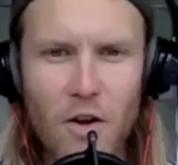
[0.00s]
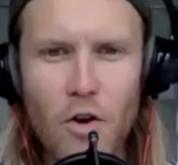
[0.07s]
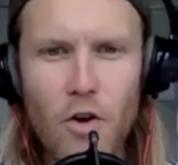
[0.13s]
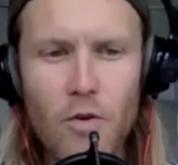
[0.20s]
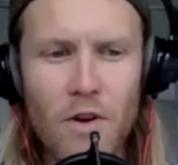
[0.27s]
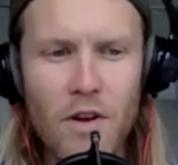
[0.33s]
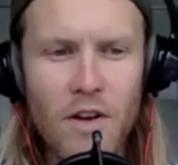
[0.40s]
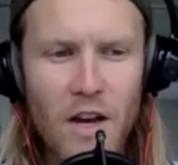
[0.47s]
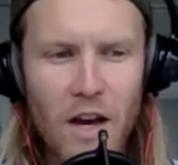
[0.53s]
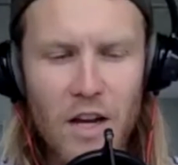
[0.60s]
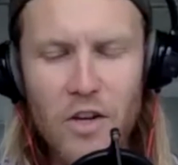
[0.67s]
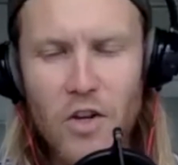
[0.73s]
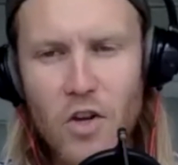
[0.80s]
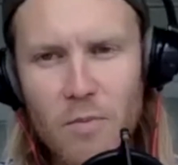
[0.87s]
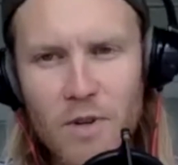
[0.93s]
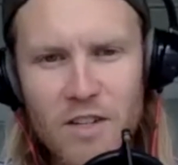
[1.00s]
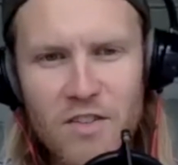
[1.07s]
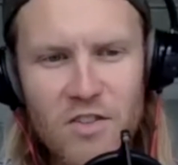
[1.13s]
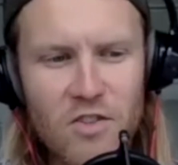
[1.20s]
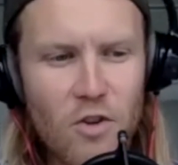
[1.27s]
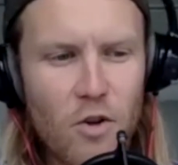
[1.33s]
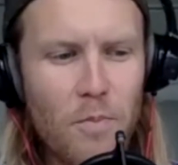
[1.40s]
in a human
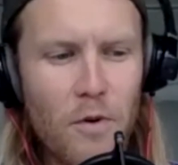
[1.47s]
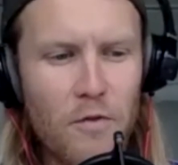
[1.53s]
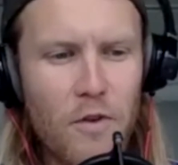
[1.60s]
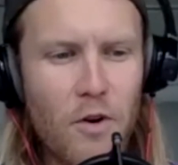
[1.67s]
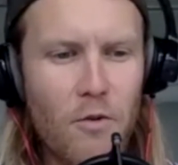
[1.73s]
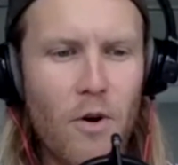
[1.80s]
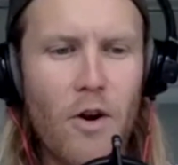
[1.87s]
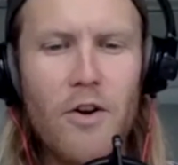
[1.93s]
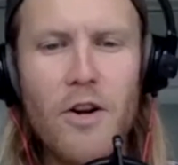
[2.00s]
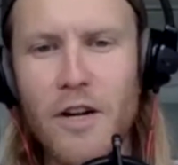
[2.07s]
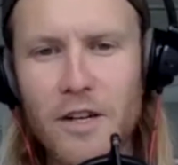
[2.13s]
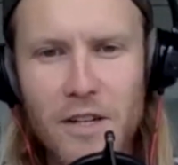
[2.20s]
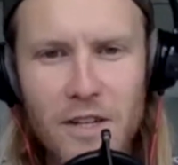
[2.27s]
soup of Corona.